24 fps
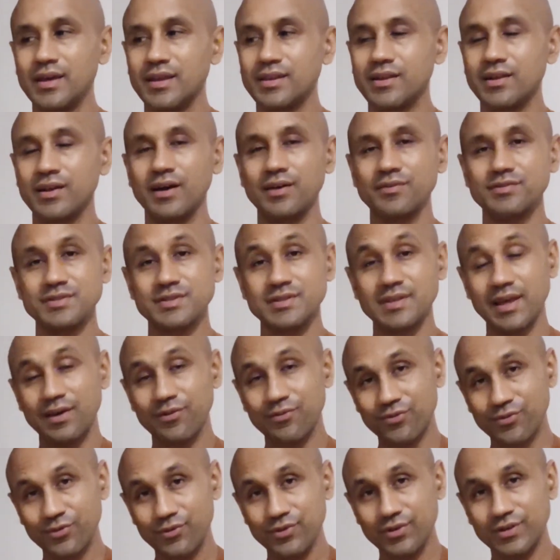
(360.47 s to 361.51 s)
then obviously
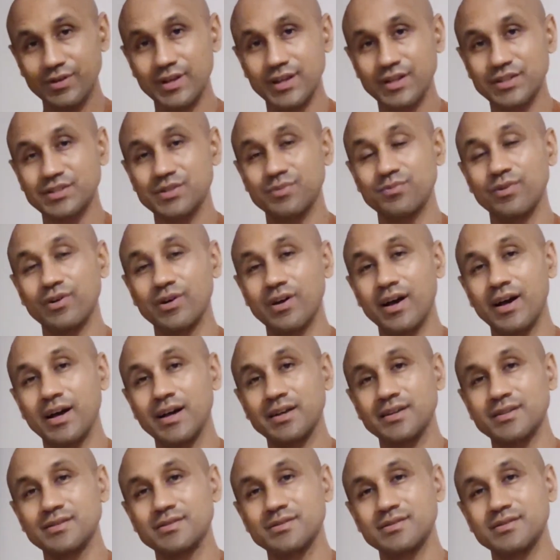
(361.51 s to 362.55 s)
that food addiction will
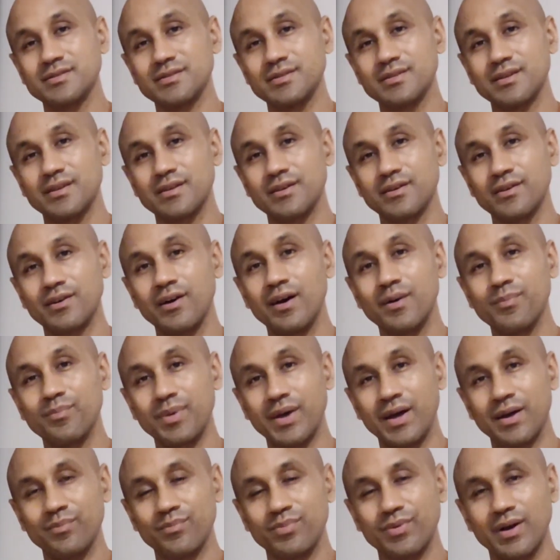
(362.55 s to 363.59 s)
cause
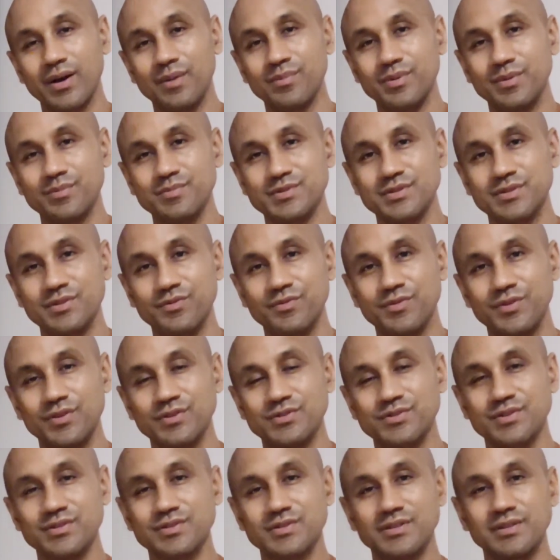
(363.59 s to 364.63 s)
compound problems in the
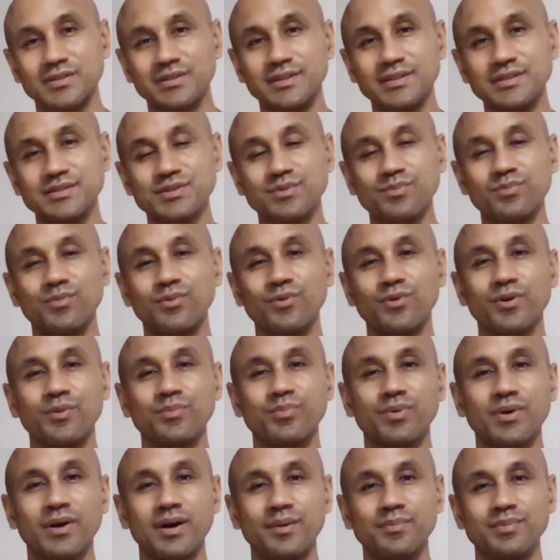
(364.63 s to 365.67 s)
future. It's going to lead to more
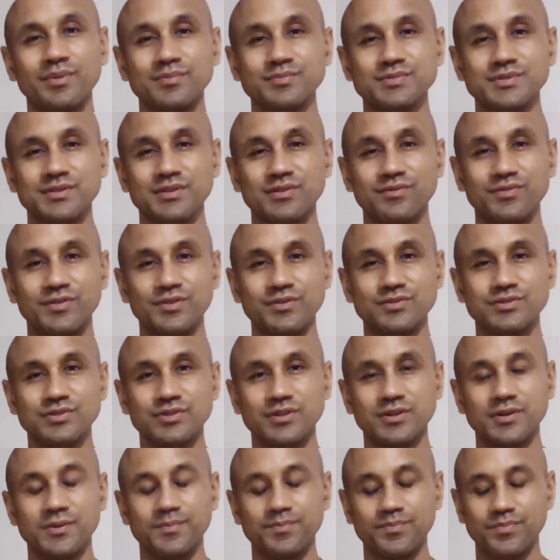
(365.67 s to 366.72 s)
problems in the
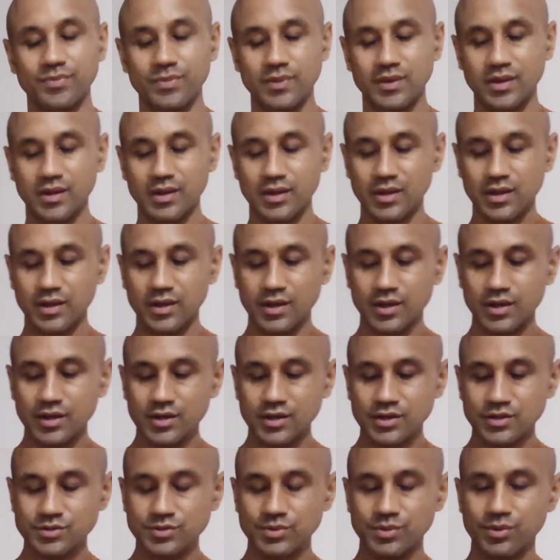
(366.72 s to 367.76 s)
future.
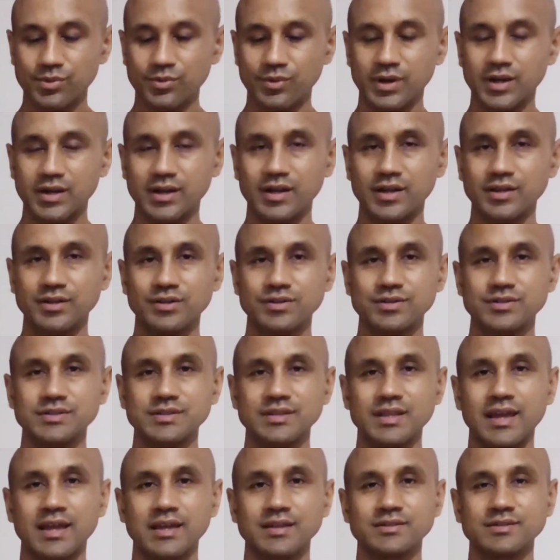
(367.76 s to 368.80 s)
So when we want to
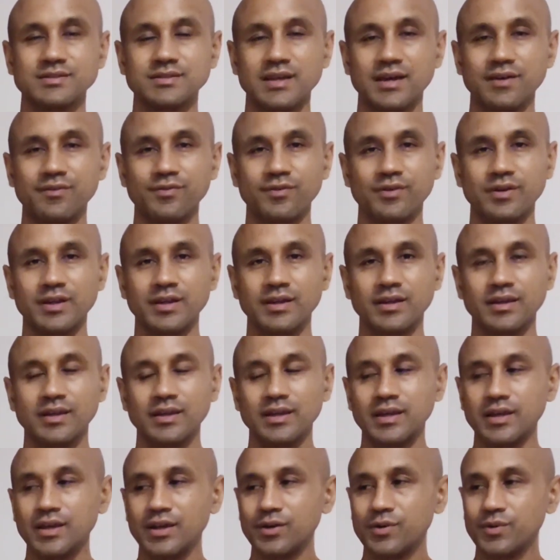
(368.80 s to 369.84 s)
understand suffering,
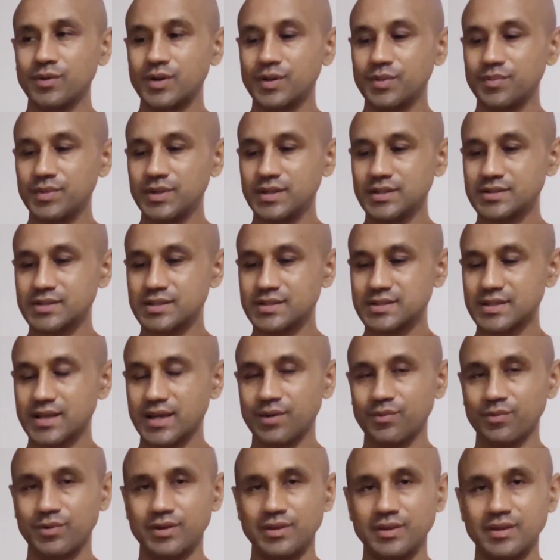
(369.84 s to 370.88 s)
what it means is
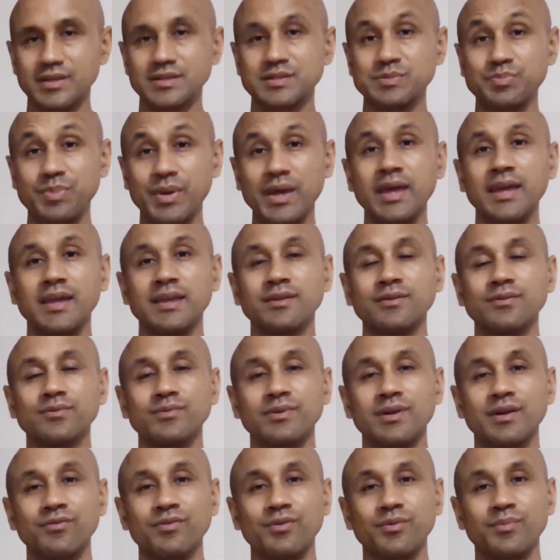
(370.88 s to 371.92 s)
that when this pain,
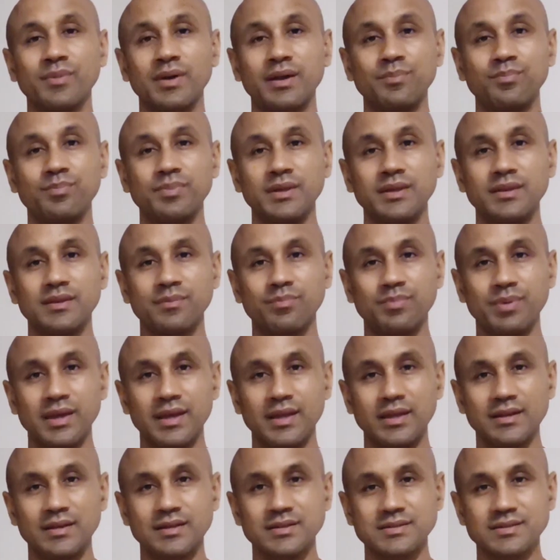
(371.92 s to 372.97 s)
whatever it might be, the
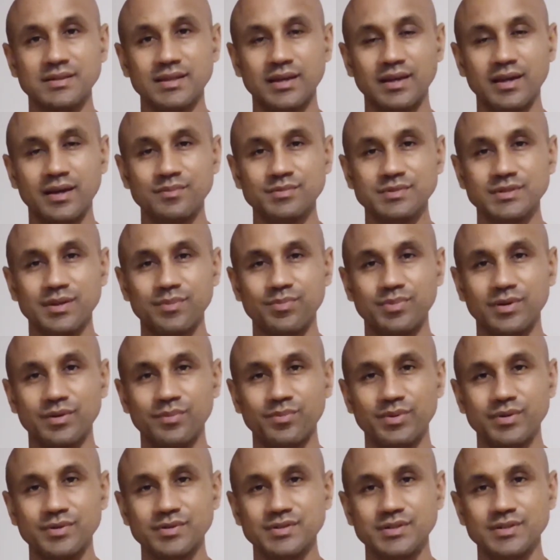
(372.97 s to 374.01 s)
pain is that comes up in a
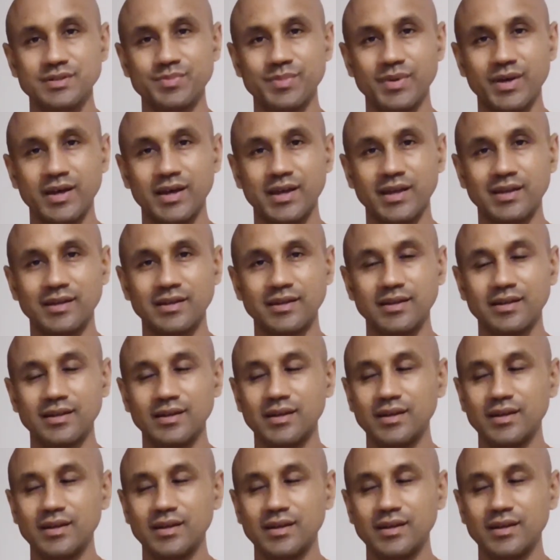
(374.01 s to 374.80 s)
person's mind,